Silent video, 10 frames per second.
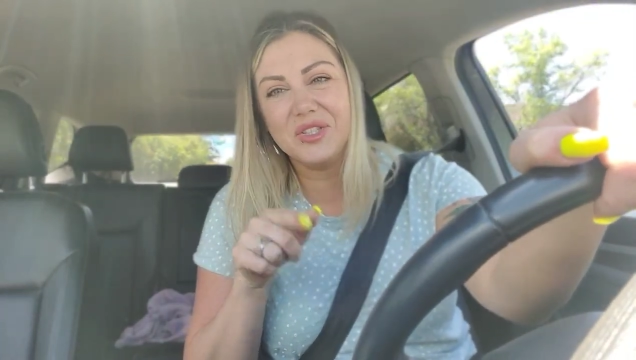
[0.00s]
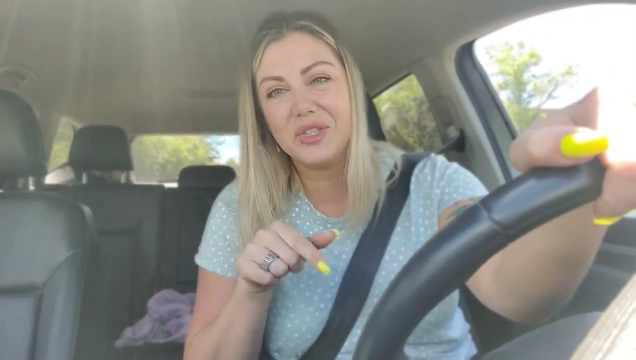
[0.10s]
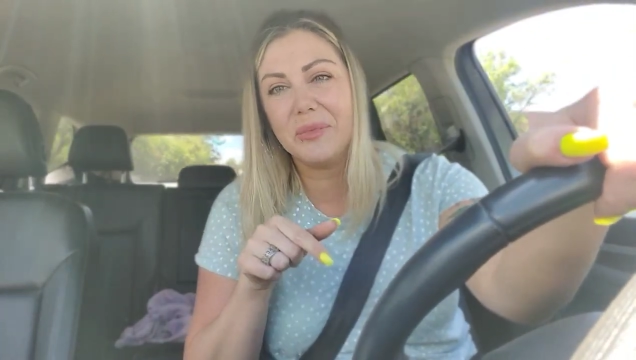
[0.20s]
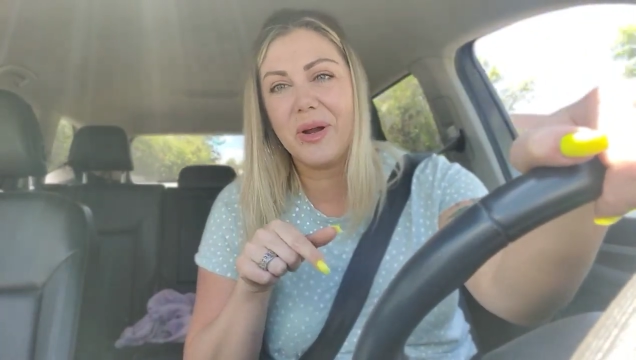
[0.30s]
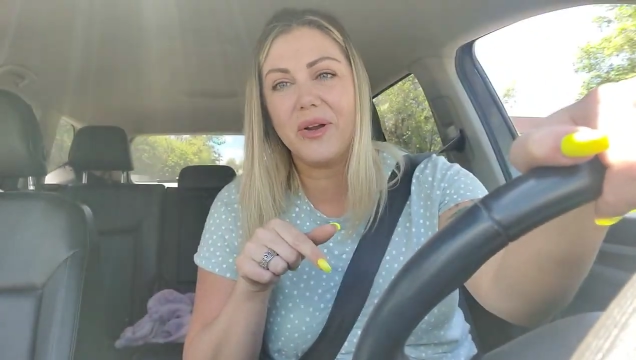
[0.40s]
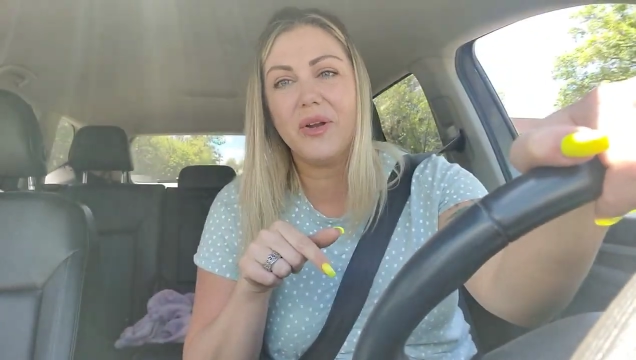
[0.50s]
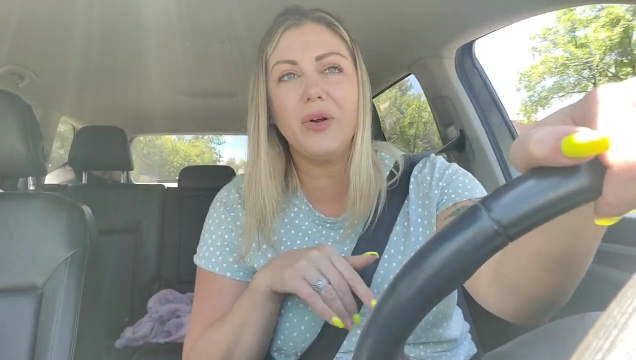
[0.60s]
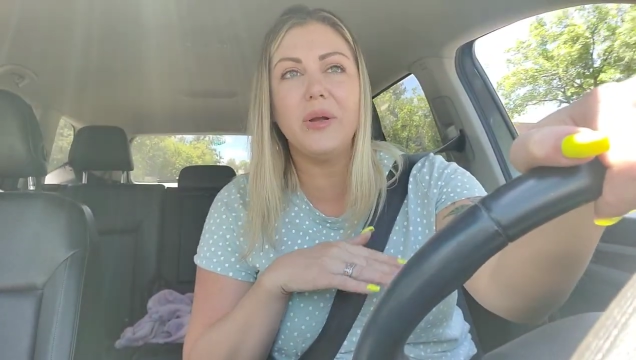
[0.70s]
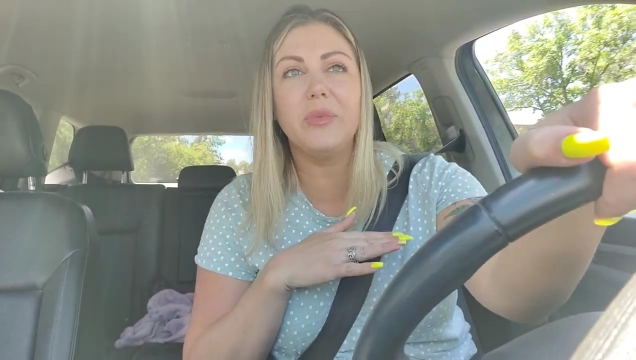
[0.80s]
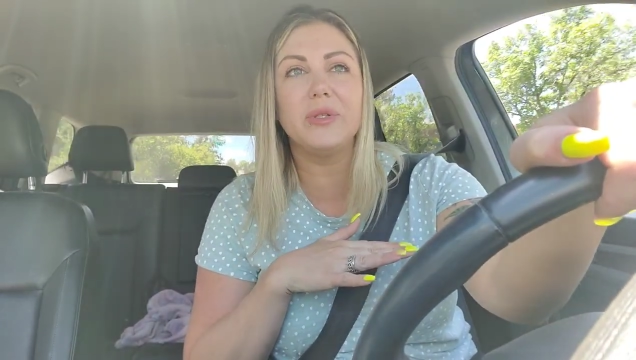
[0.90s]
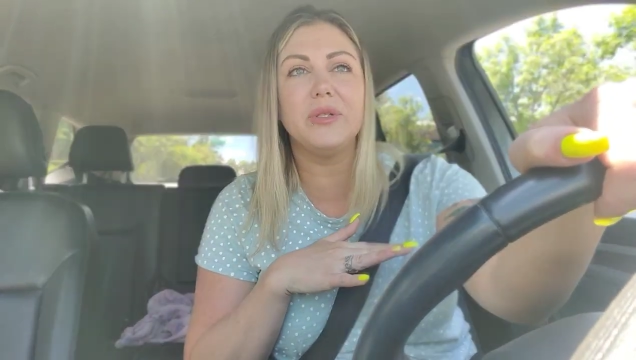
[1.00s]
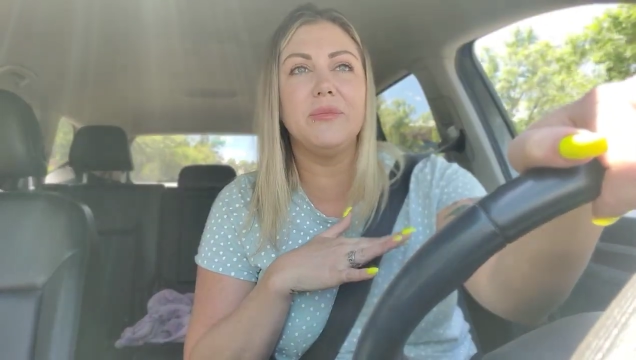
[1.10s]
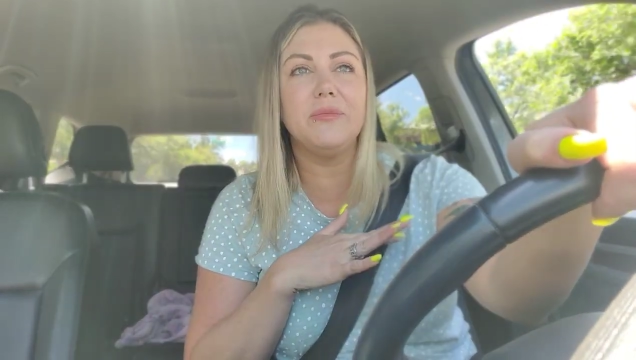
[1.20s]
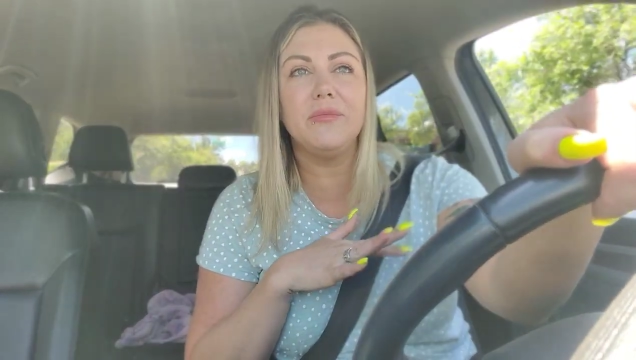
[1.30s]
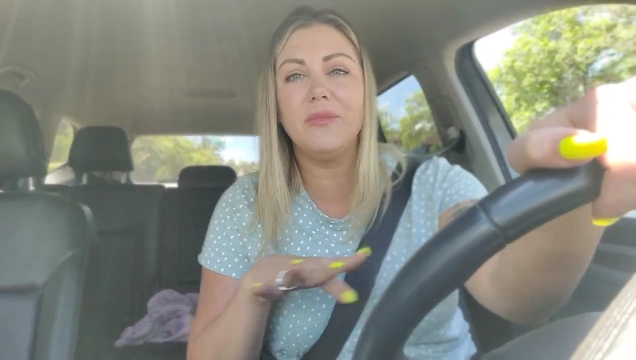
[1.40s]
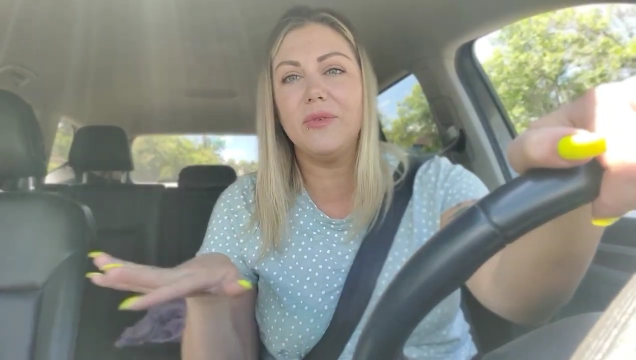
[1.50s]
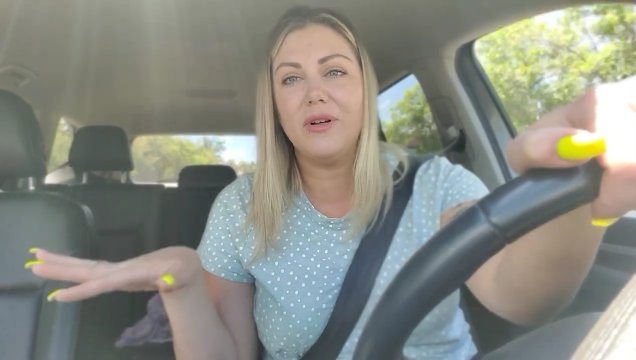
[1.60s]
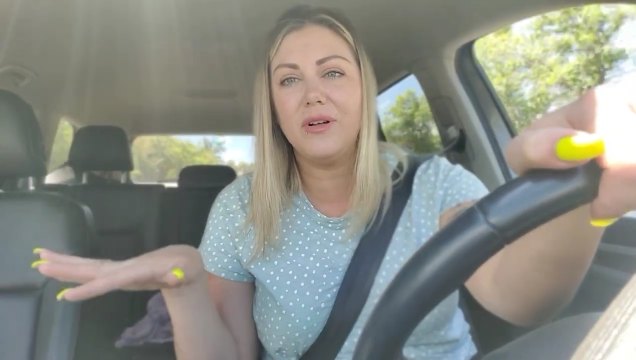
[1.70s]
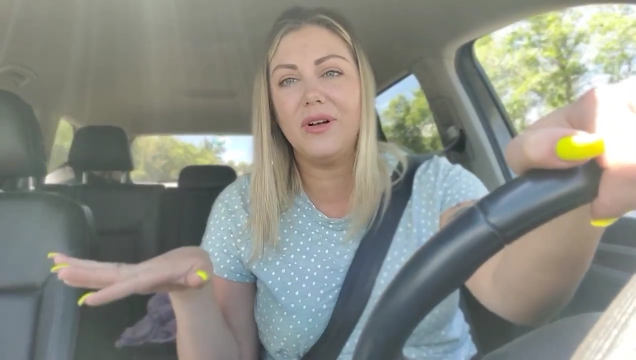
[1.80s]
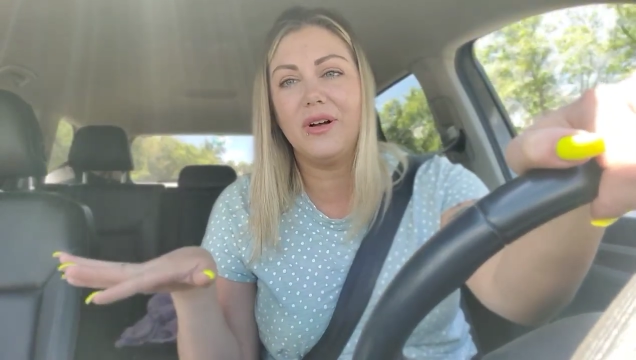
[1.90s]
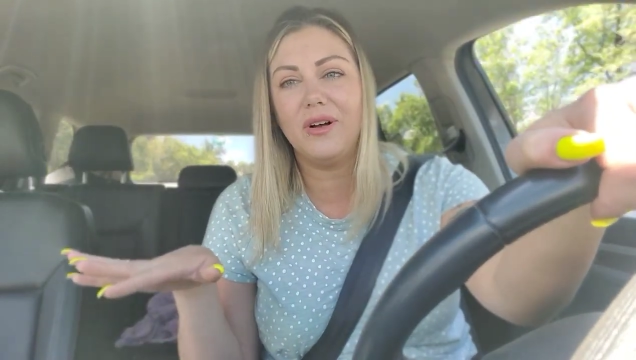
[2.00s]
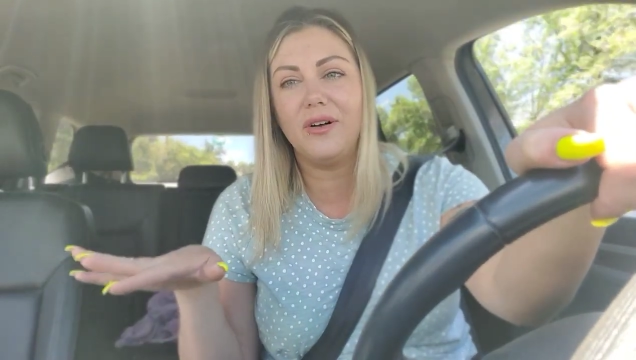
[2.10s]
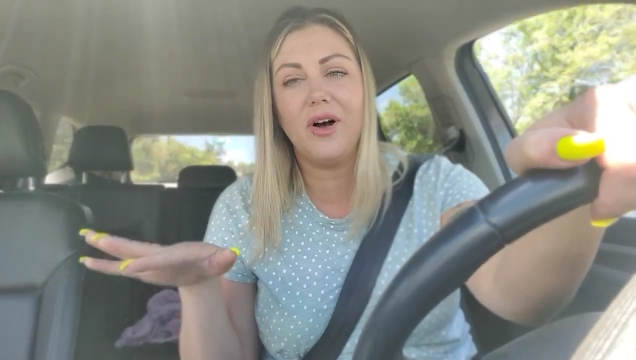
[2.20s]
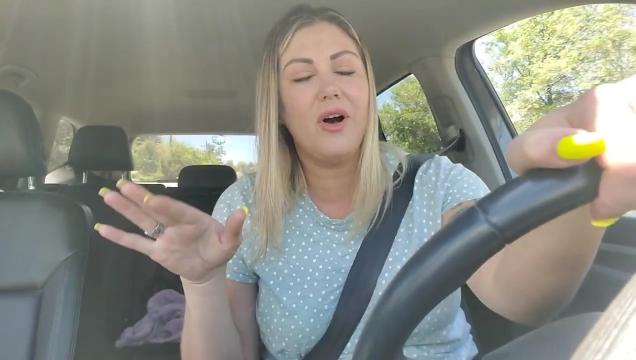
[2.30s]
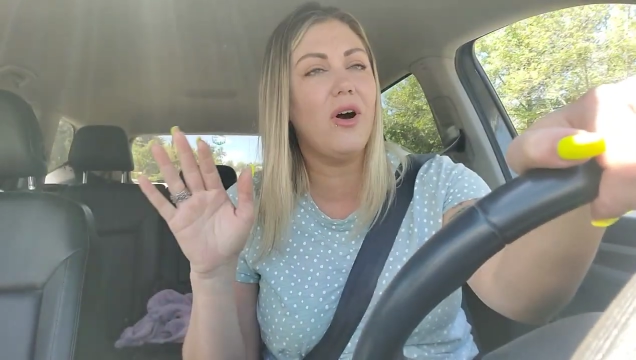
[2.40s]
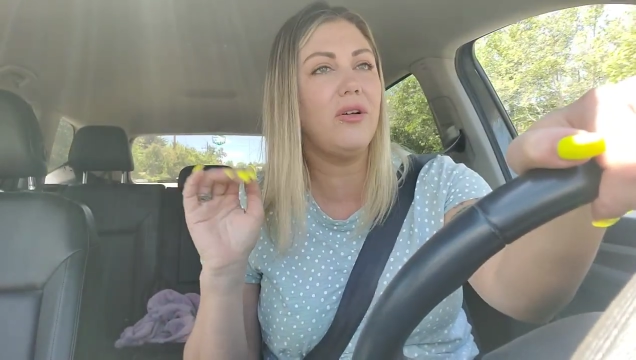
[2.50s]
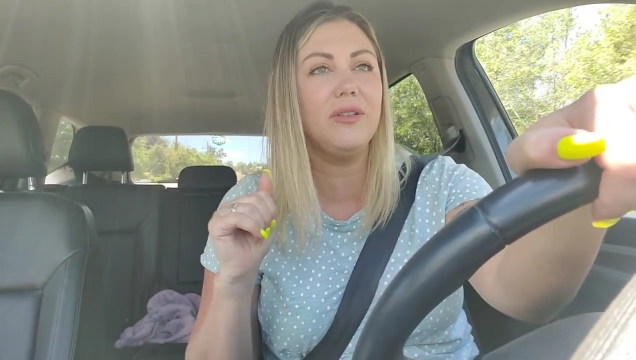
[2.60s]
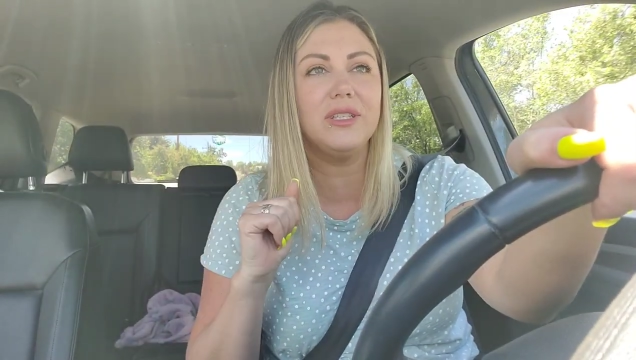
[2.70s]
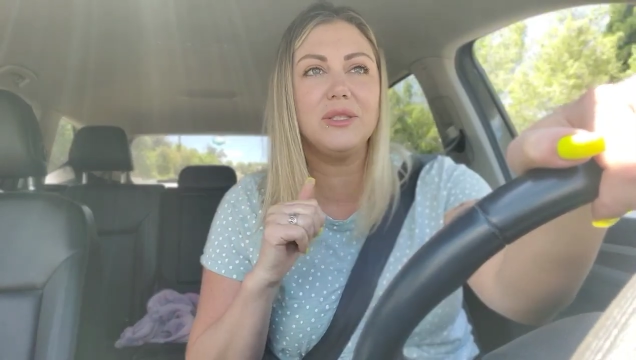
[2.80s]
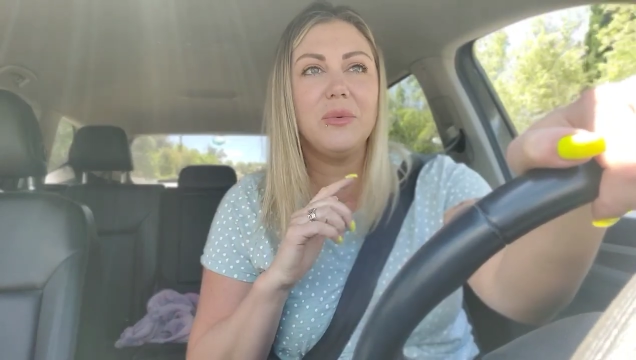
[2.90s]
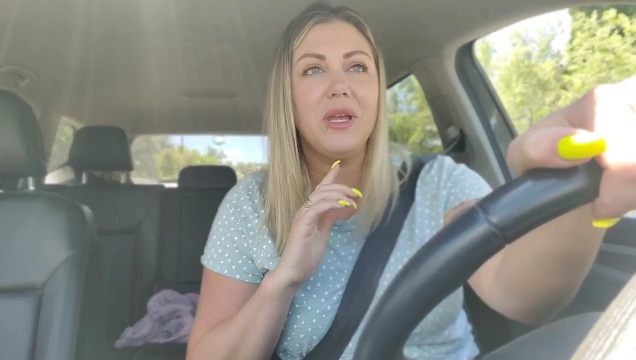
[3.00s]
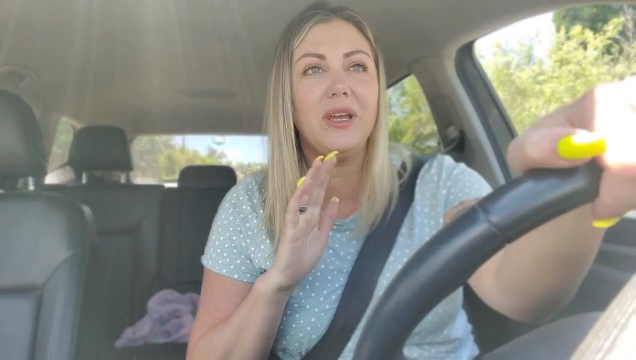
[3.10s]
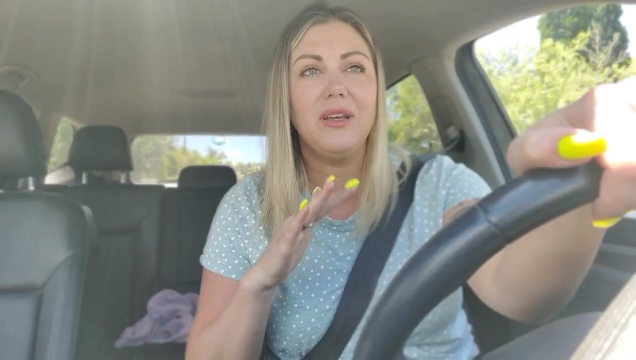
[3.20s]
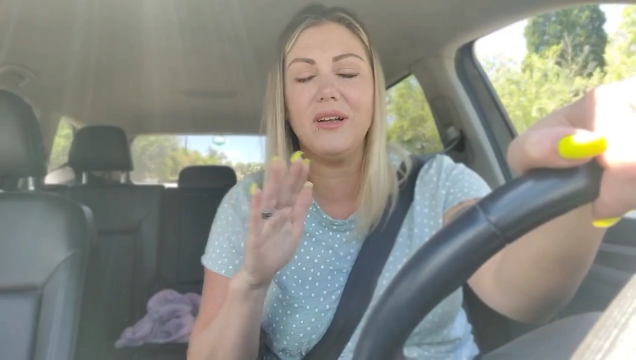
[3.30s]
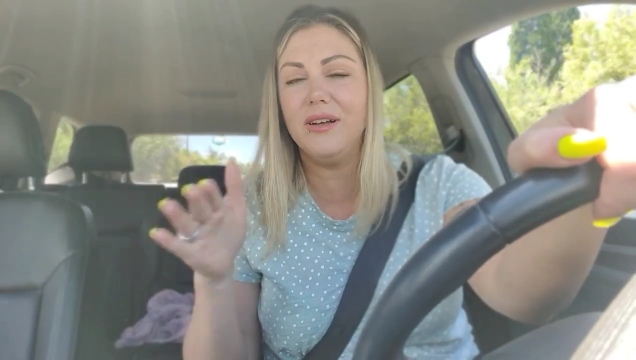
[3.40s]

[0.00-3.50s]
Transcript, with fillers: tomorrow. I booked them all this week